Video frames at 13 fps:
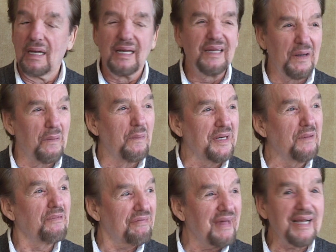You know, when
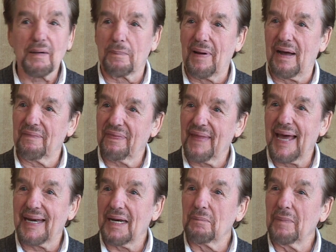you think about
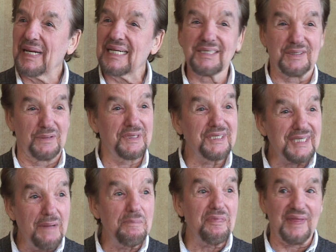that, it means there's
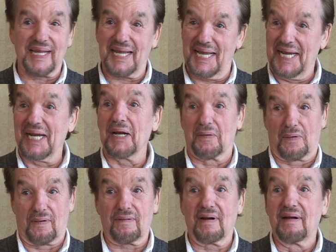something
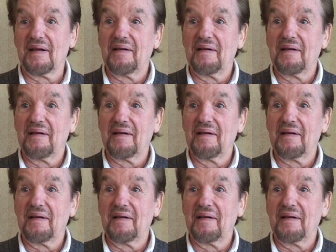here